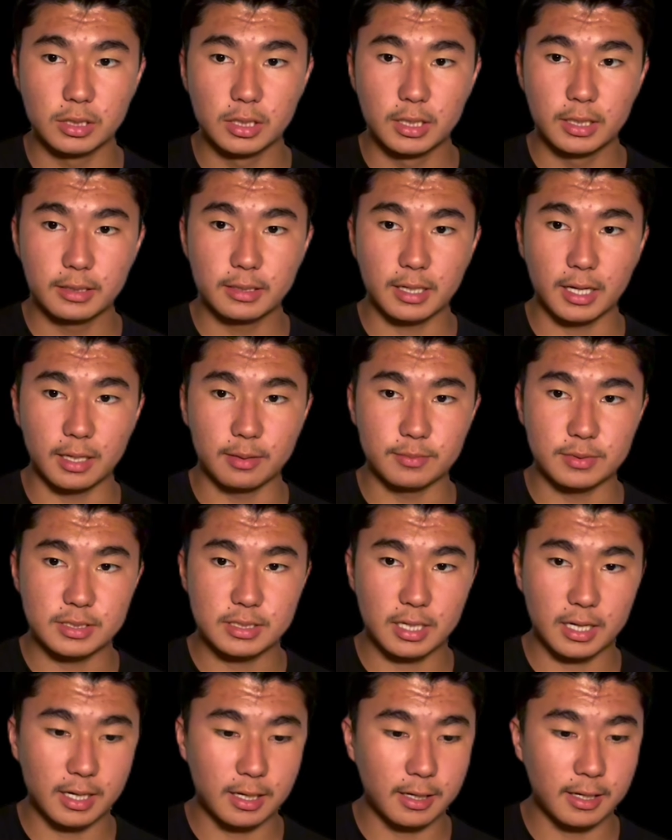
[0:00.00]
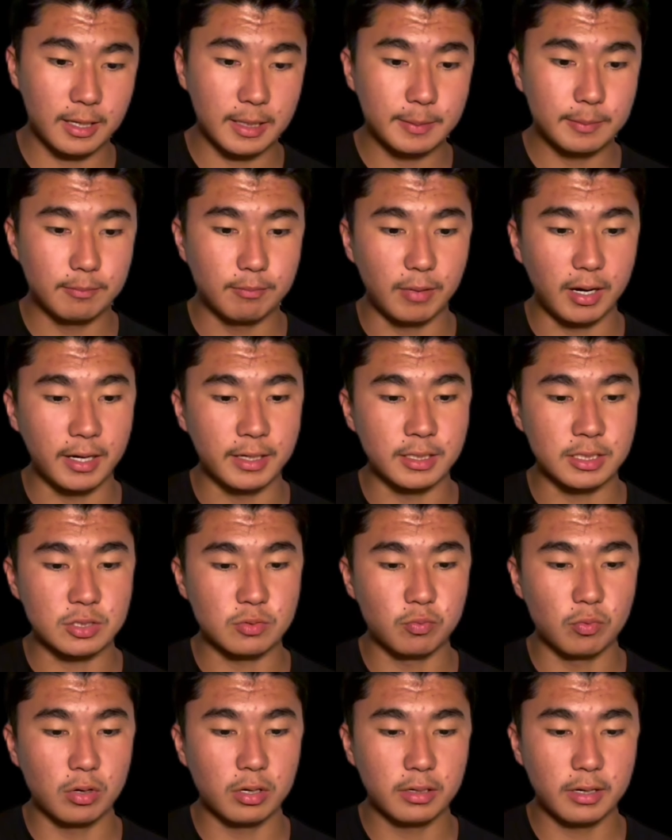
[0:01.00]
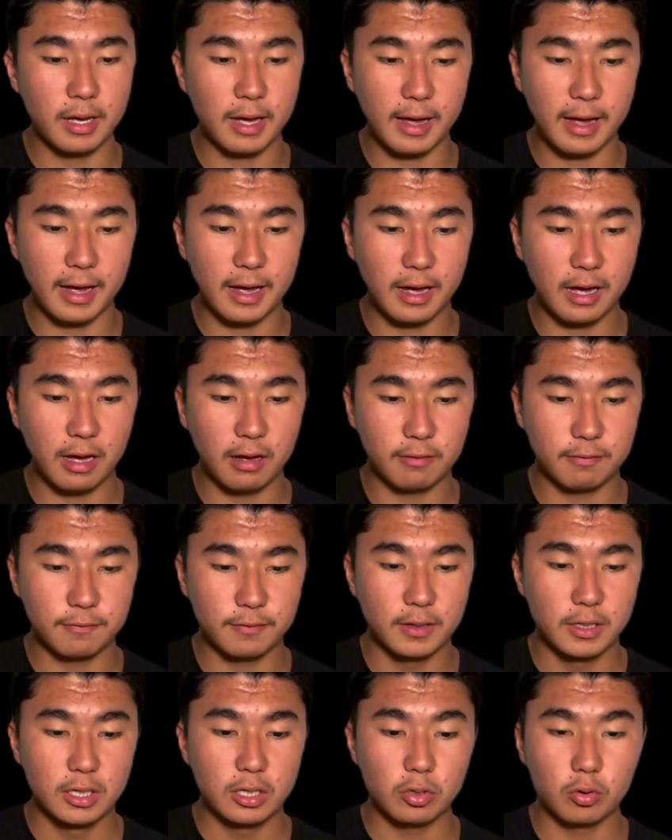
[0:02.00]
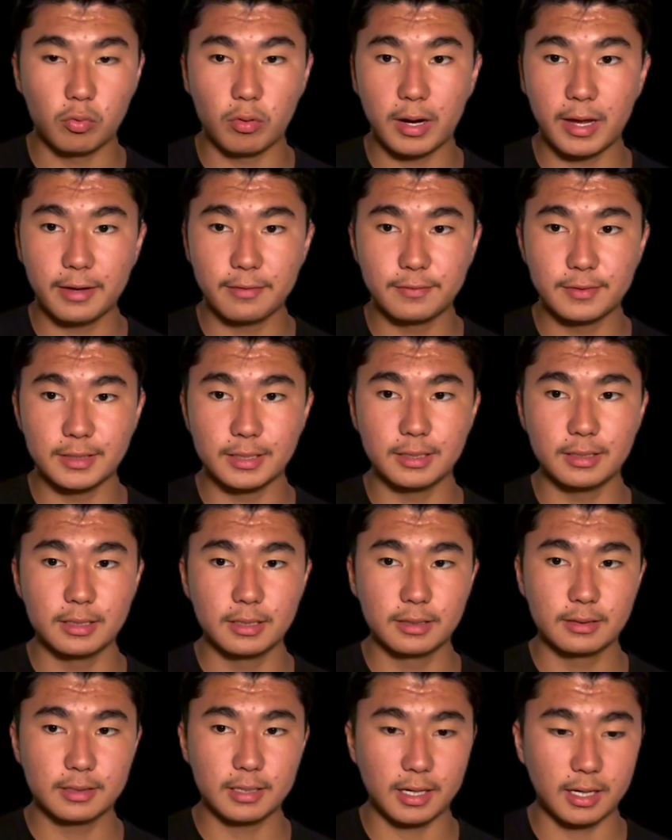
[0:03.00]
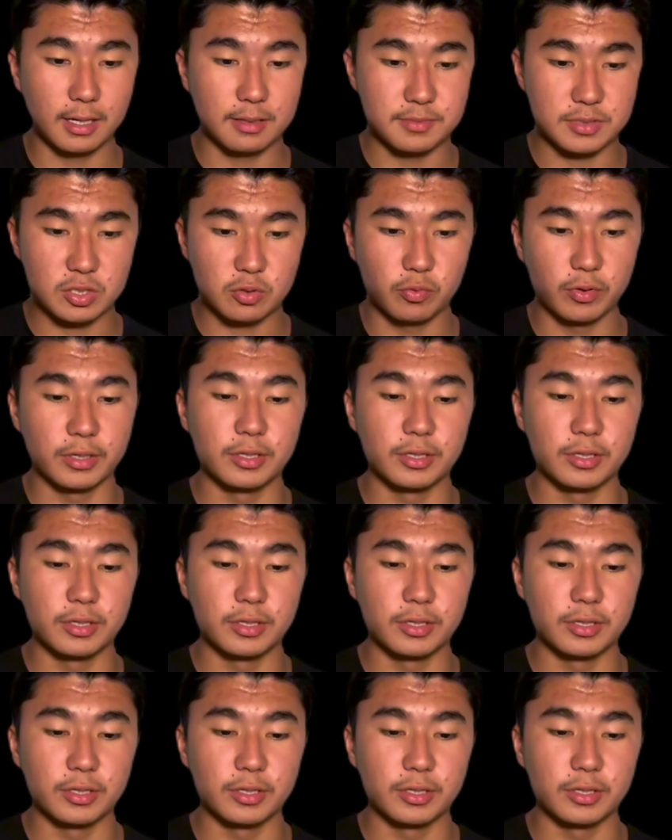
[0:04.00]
times time minus 1/2 gravity times squared.